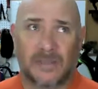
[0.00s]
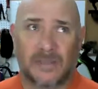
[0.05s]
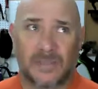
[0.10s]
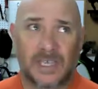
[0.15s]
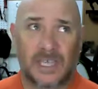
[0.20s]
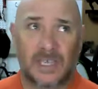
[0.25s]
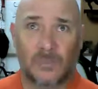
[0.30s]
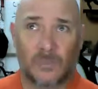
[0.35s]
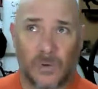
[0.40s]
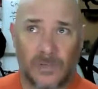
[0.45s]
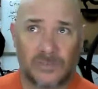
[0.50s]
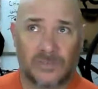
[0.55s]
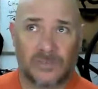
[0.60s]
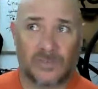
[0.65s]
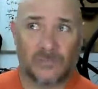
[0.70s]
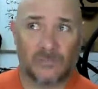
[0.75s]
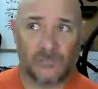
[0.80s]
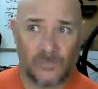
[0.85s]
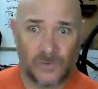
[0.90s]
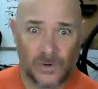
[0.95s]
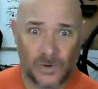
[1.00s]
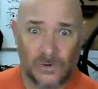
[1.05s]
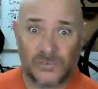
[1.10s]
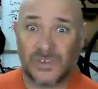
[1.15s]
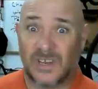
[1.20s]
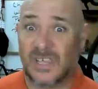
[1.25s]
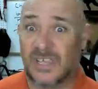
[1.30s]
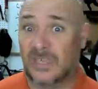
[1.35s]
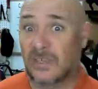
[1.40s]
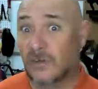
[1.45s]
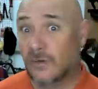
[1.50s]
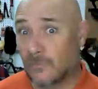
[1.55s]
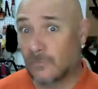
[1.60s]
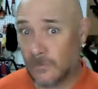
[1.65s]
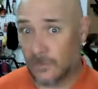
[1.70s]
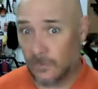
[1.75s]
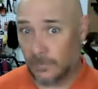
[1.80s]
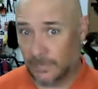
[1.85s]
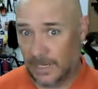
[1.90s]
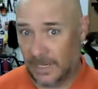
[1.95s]
I think he was the first
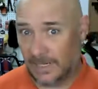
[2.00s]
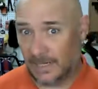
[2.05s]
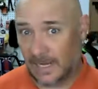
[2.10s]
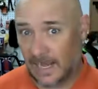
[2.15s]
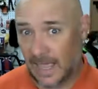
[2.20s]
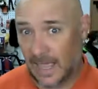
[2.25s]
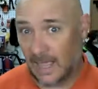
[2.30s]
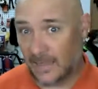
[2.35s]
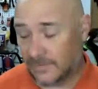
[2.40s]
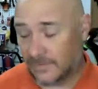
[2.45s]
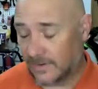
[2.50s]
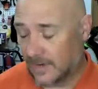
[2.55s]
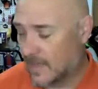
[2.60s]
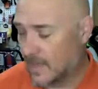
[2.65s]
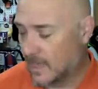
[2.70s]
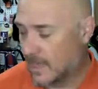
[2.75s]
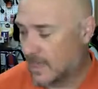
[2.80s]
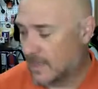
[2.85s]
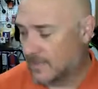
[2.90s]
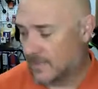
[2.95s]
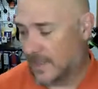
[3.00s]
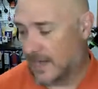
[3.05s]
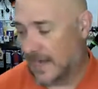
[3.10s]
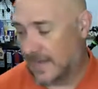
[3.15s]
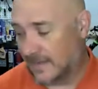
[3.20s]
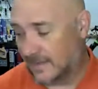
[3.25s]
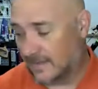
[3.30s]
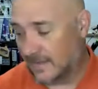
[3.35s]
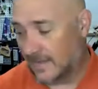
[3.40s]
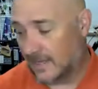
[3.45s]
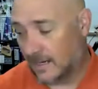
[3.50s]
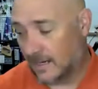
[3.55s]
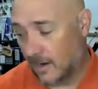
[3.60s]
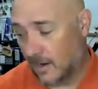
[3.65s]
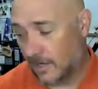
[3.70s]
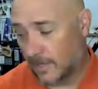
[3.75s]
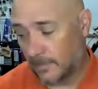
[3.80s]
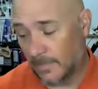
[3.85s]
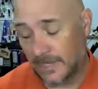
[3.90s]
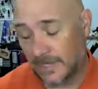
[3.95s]
interview podcast that I did
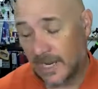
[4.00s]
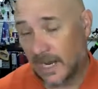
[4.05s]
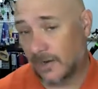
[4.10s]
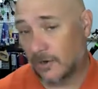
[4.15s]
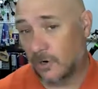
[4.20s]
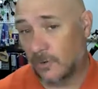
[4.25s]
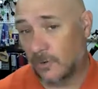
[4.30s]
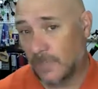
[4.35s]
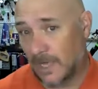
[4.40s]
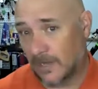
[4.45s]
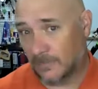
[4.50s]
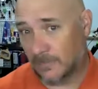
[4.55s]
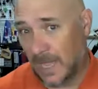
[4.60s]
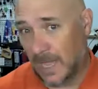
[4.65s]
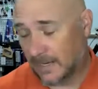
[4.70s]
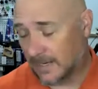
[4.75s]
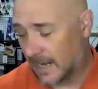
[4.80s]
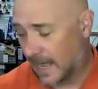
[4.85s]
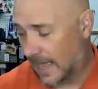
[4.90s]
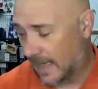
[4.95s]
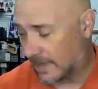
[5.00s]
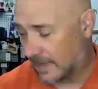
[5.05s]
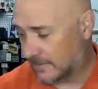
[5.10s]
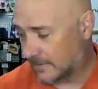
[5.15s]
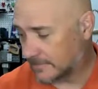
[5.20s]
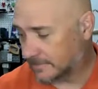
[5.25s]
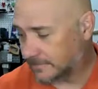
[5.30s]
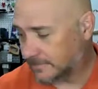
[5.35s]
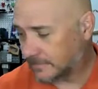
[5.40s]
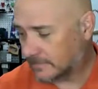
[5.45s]
on the Mañana podcast.